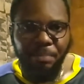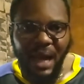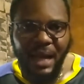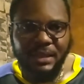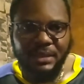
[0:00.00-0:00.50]

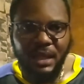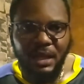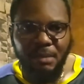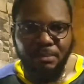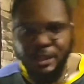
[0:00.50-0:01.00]
band
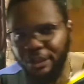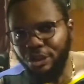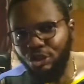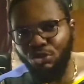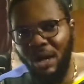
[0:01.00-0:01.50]

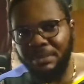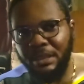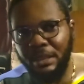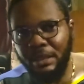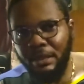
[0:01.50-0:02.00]
ish, you know what I'm
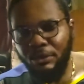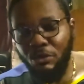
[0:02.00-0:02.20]
saying?